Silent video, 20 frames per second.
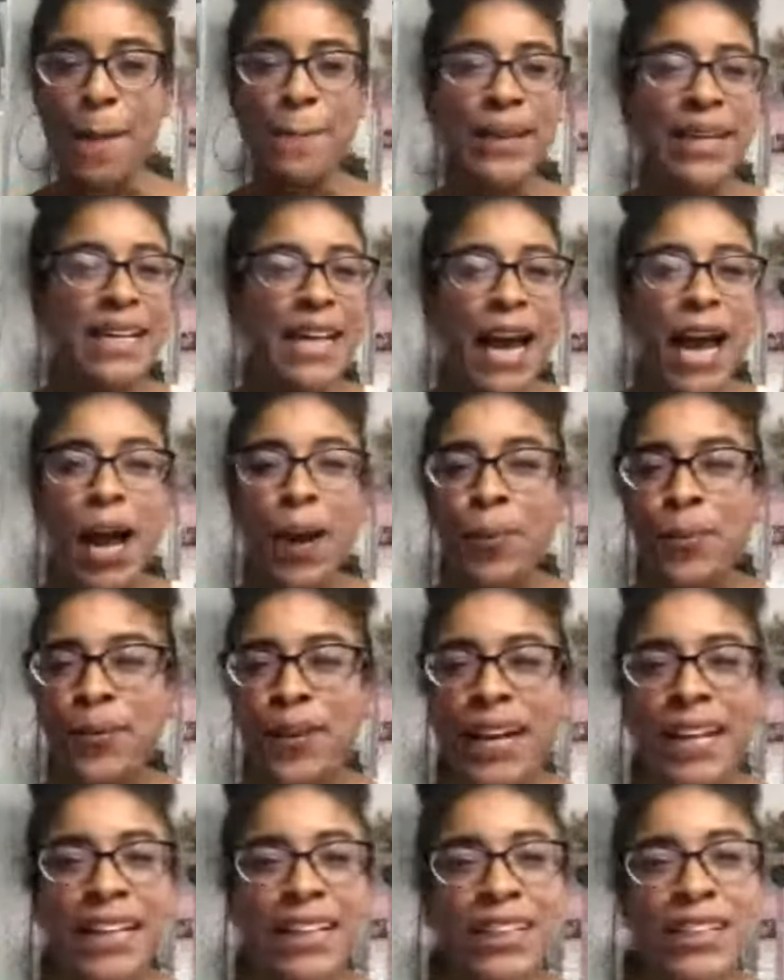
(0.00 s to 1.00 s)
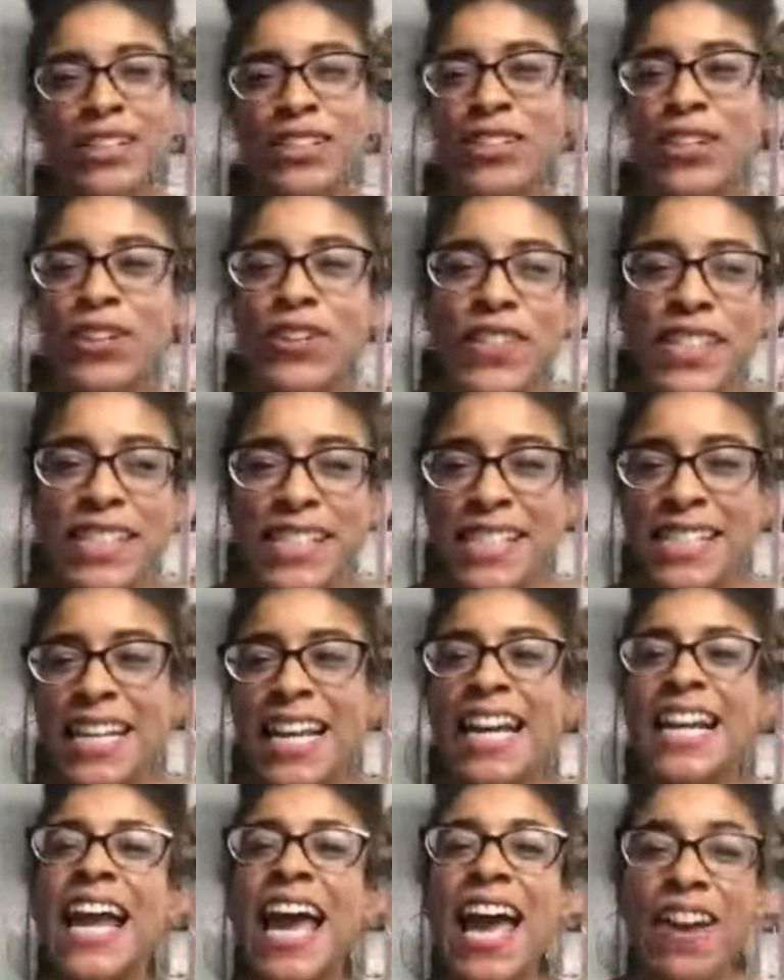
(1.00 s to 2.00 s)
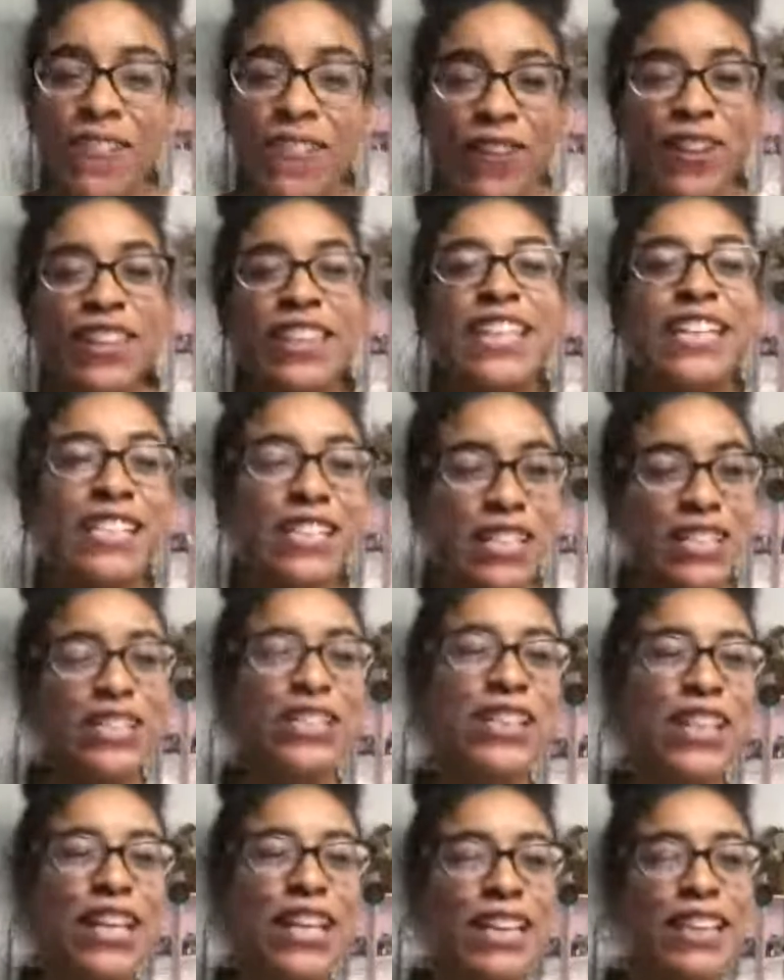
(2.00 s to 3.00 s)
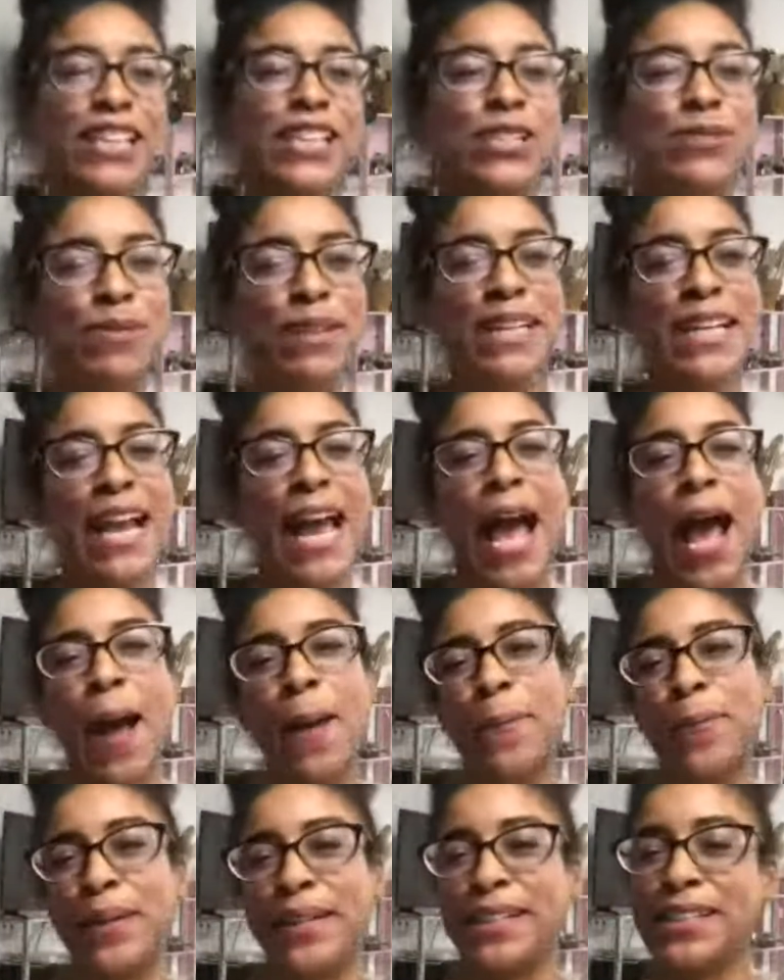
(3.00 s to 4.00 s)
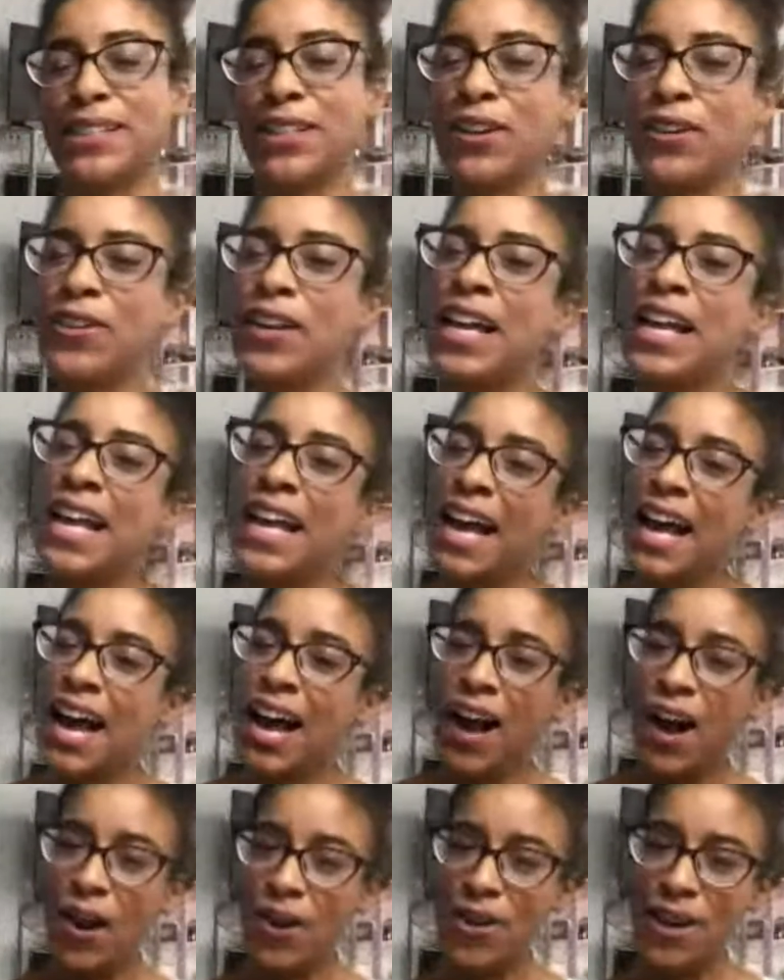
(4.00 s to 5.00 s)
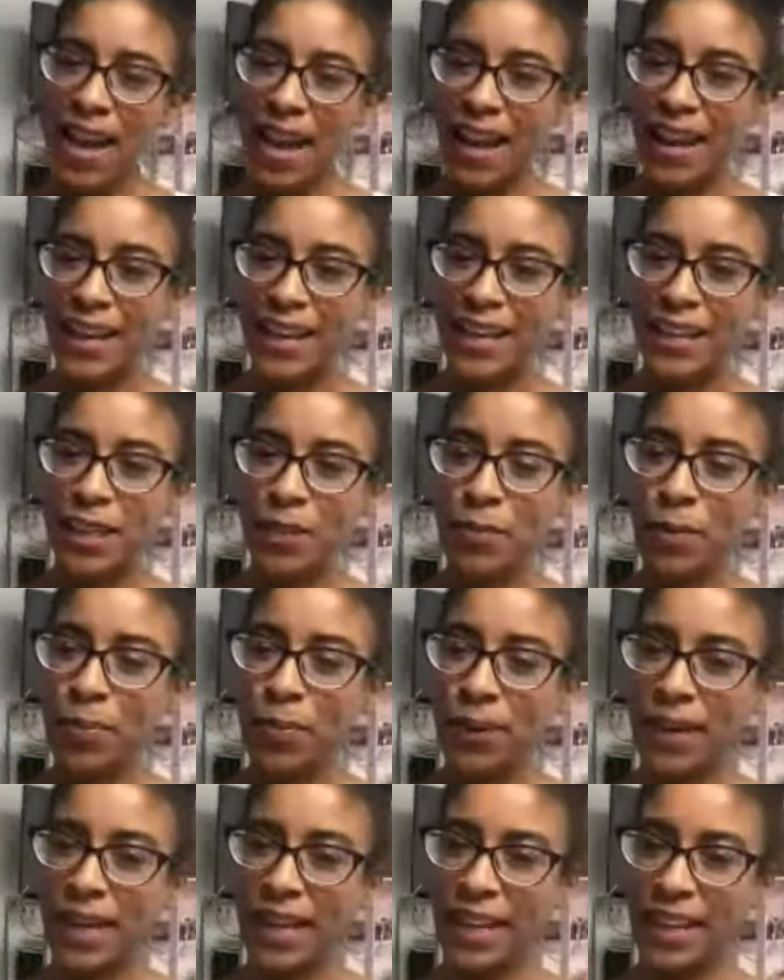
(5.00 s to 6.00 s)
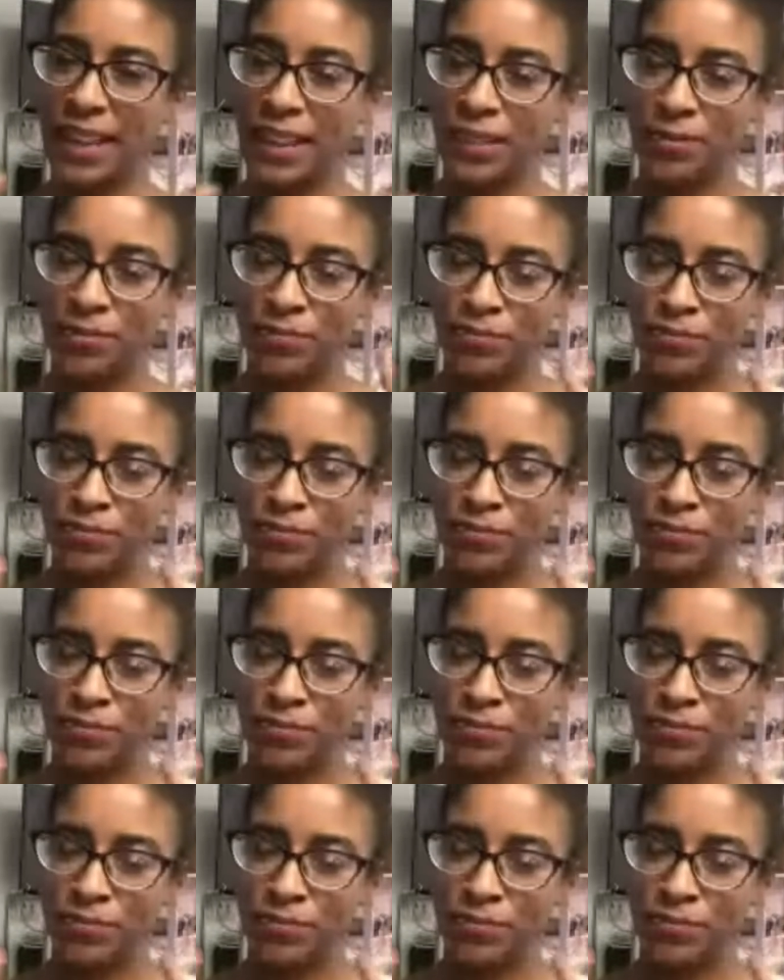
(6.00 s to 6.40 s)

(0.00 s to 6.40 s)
I mean, I upgraded the service today and everything just so that this wouldn't happen. So, okay, let me breathe